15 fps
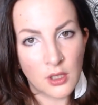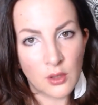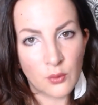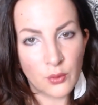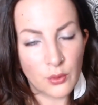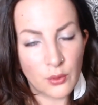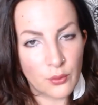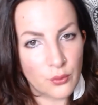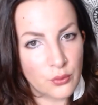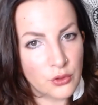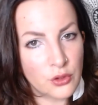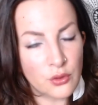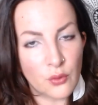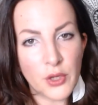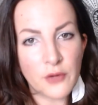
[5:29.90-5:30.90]
We
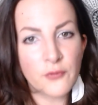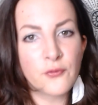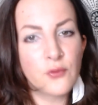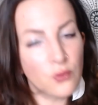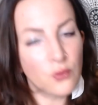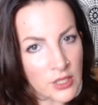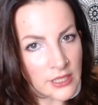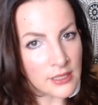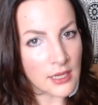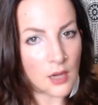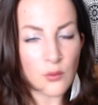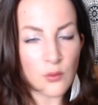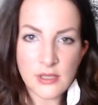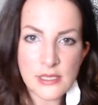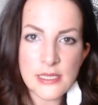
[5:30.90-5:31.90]
are fooling
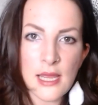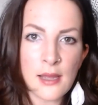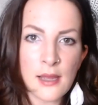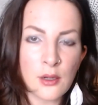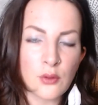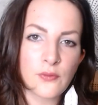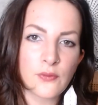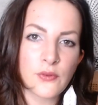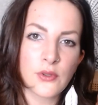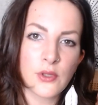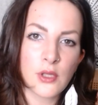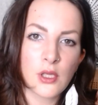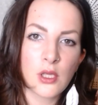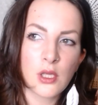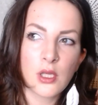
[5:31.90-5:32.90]
ourselves,
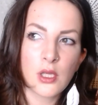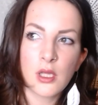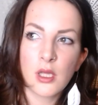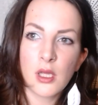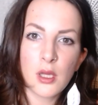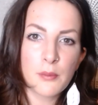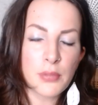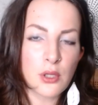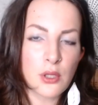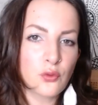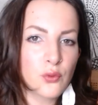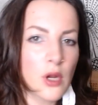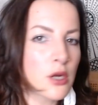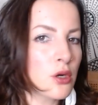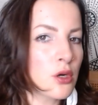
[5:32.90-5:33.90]
because
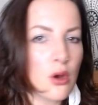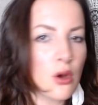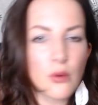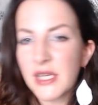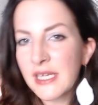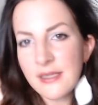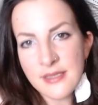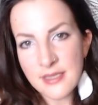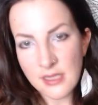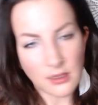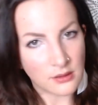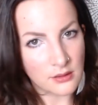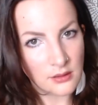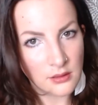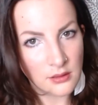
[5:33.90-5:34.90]
we are not
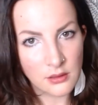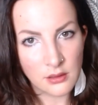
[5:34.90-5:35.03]
omniscient.